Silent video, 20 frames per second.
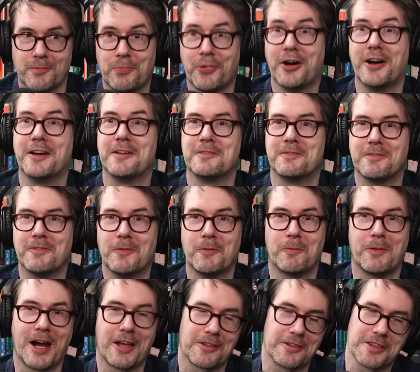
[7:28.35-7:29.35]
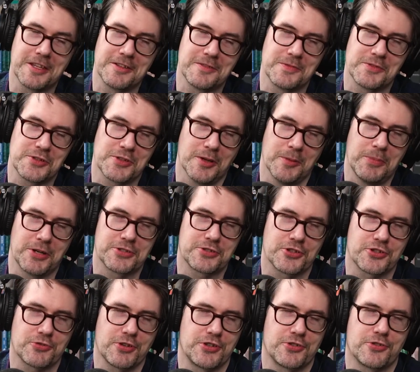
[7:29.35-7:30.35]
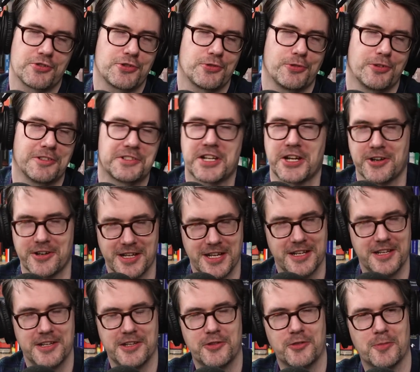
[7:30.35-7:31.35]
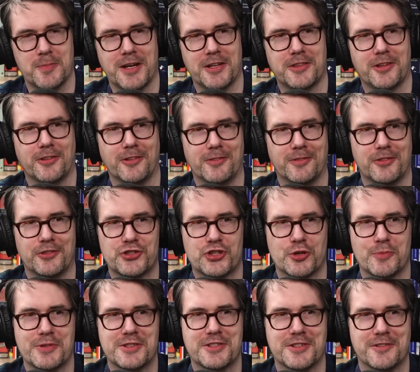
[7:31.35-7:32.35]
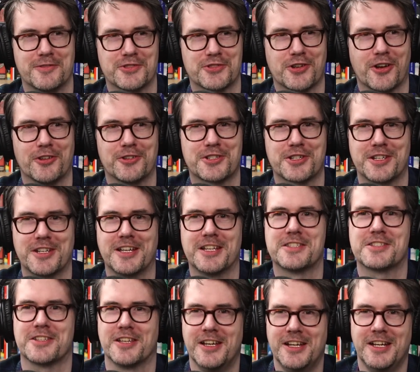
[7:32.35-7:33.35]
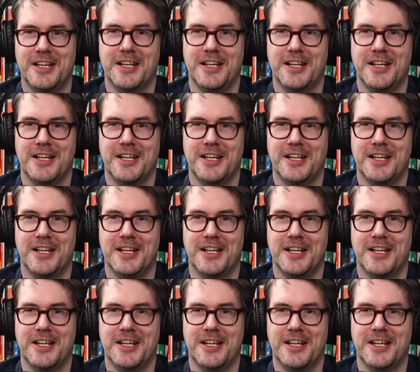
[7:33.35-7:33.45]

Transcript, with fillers: But rather than a bunch of strangers who are interrogating you about the legitimacy of astrology, it's